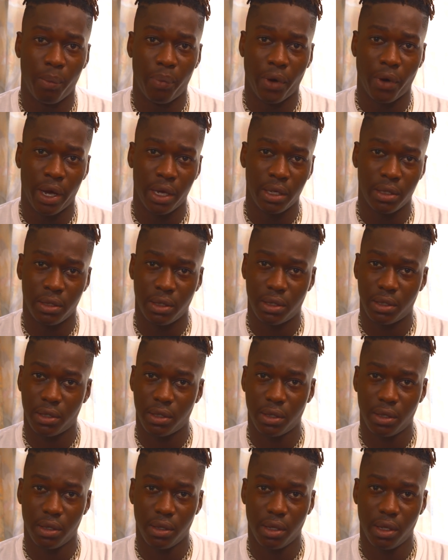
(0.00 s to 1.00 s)
brands
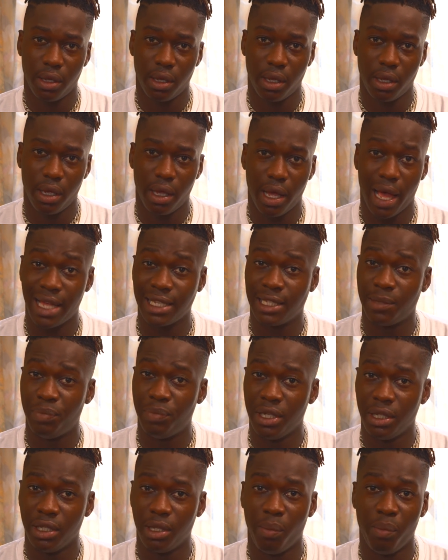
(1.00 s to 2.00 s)
has
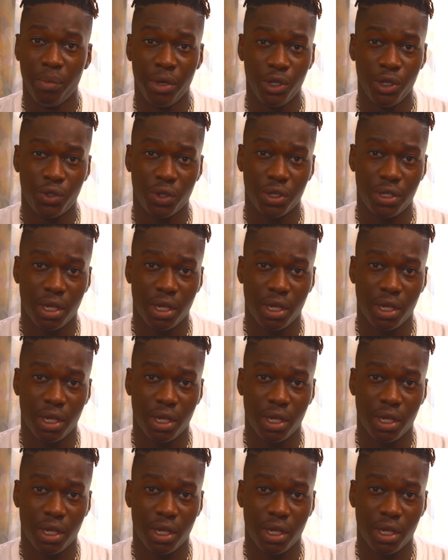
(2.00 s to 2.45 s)
been the major